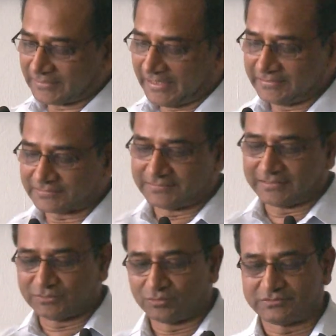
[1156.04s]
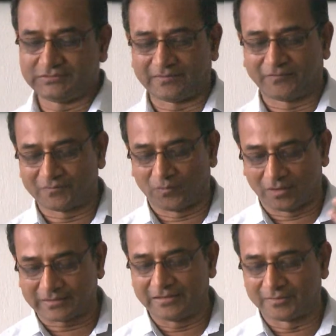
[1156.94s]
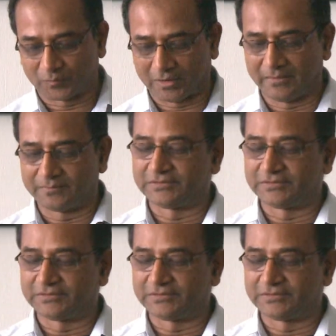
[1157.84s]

writes that you know she suffered from all kind of problems.